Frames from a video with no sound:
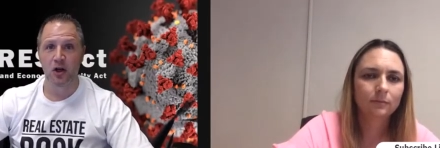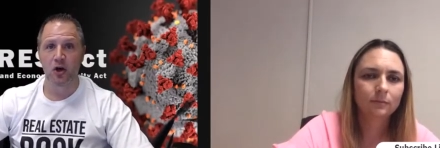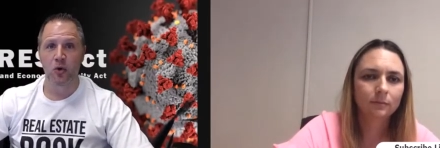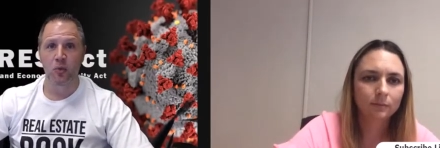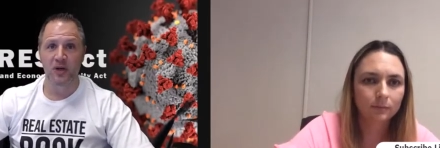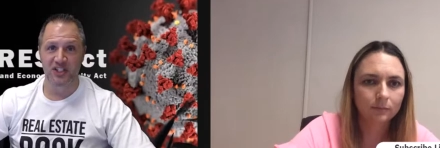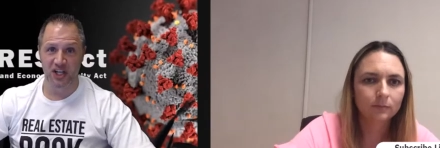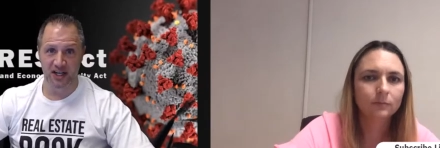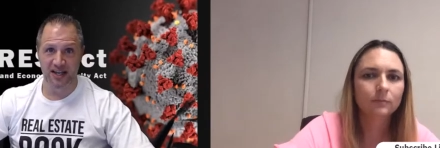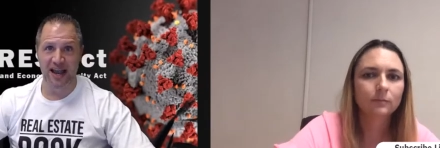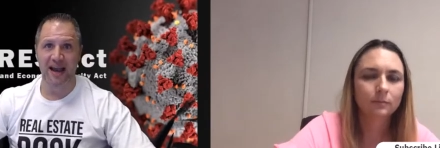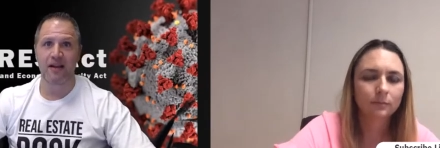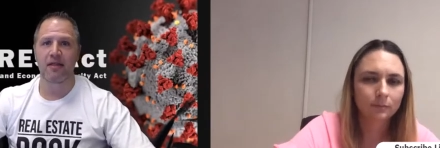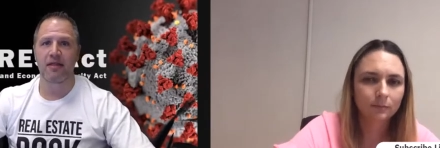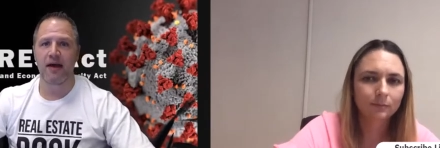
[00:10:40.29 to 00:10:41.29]
Speaker 1: which
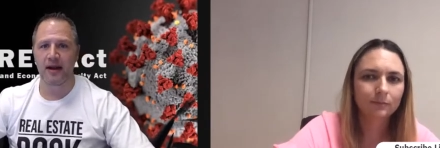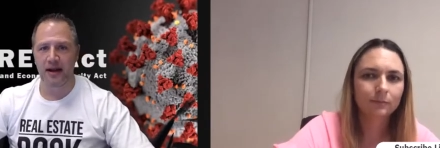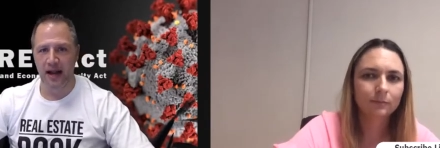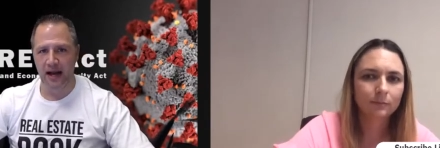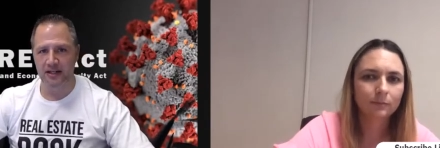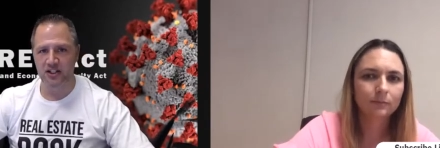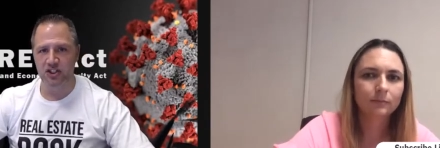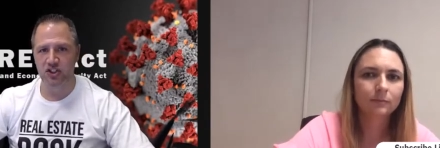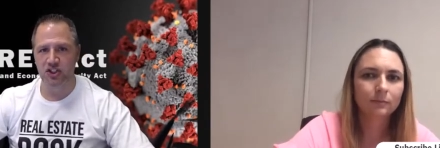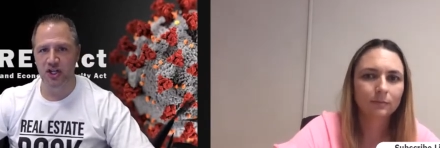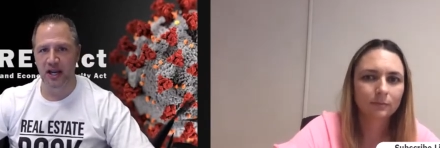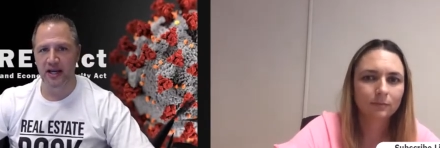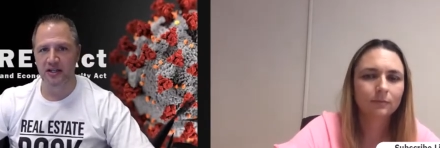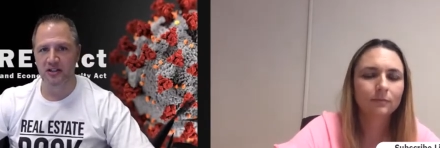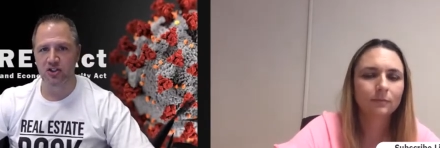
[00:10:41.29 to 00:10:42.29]
again, then got
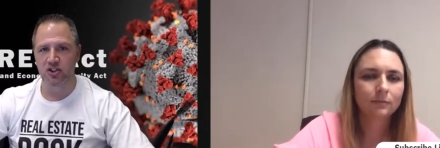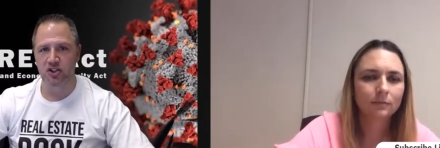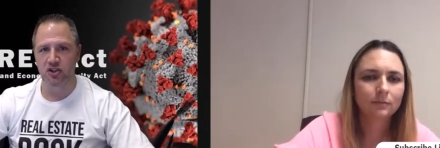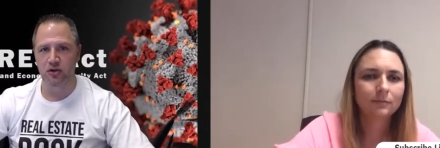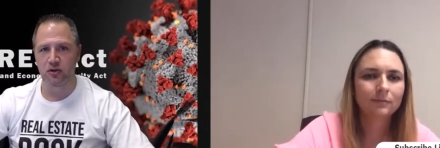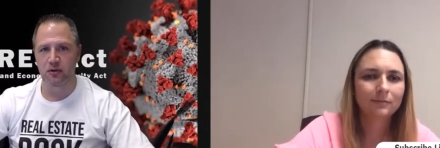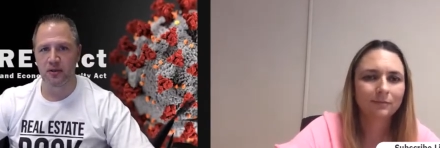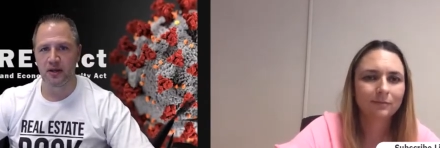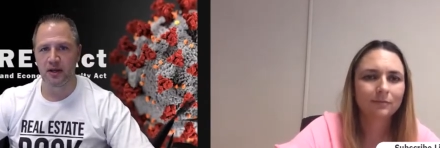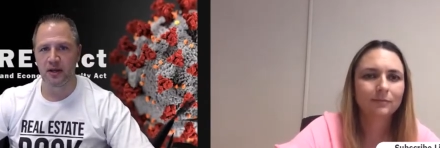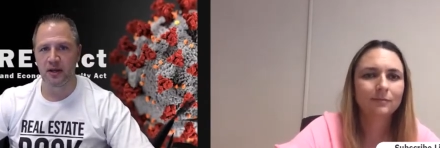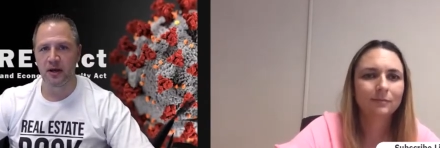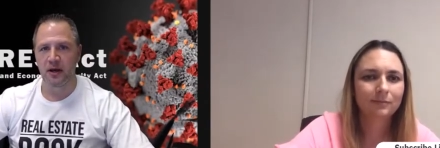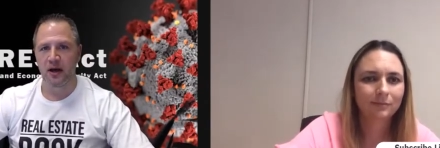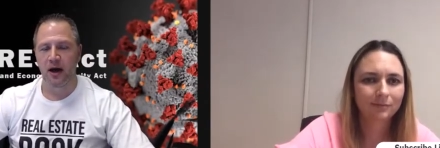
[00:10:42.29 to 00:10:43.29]
changed to
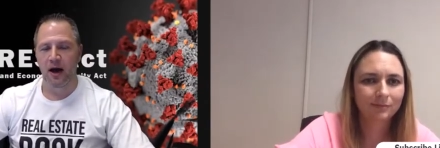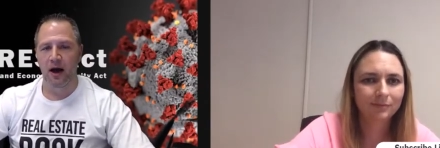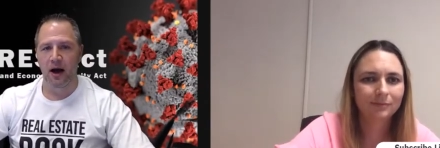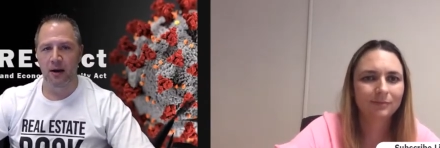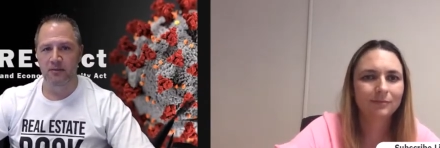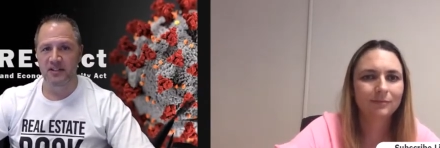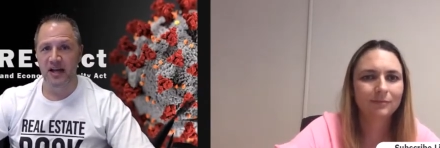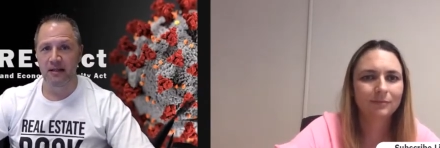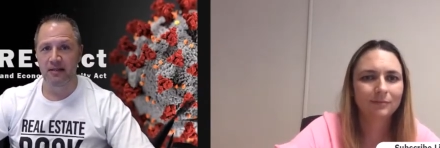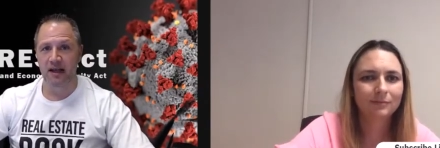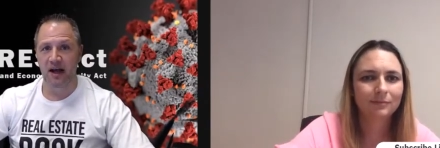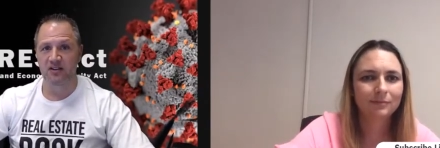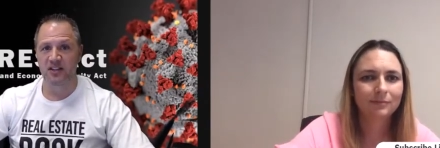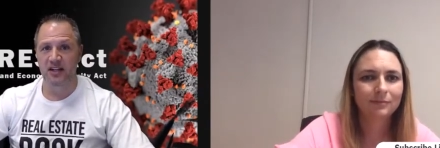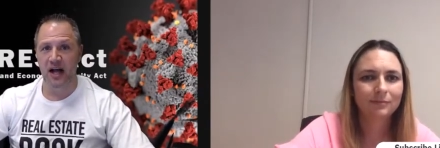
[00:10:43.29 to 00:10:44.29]
the
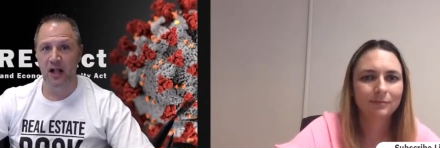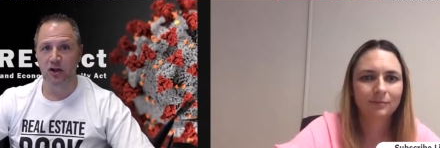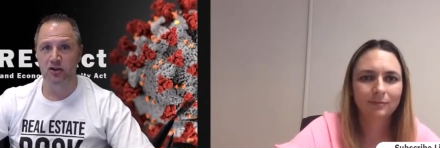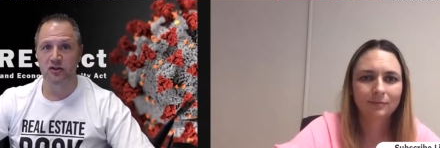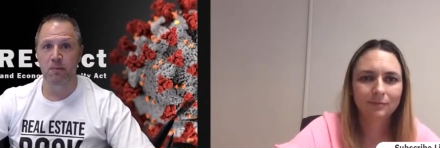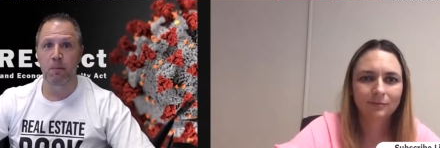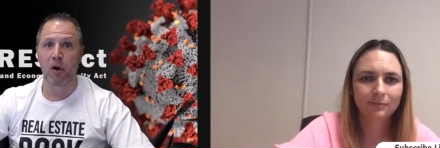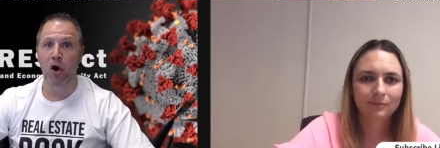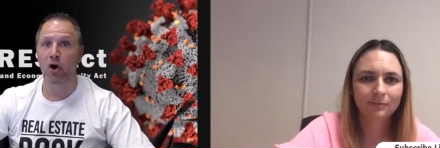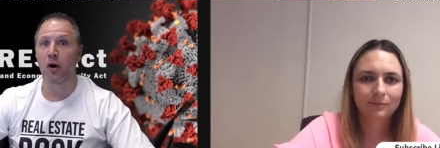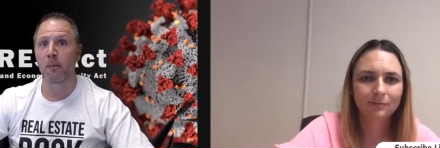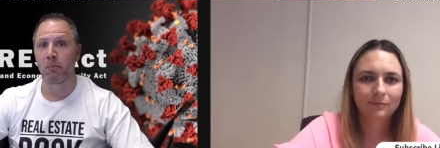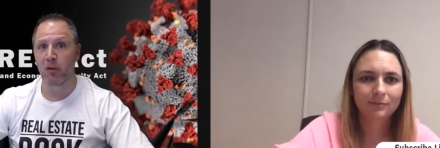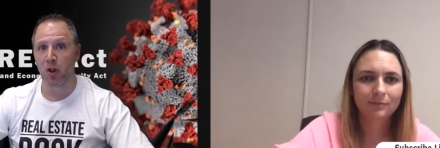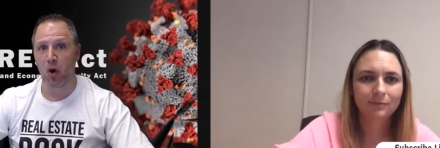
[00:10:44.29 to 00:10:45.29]
$10,000 per
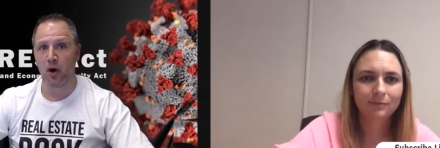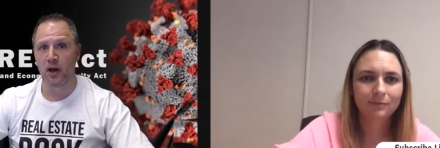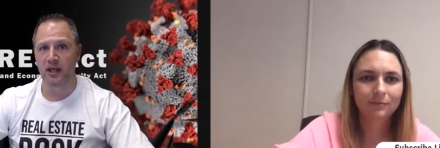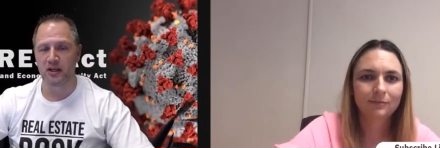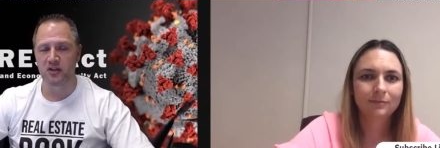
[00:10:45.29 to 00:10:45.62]
employee.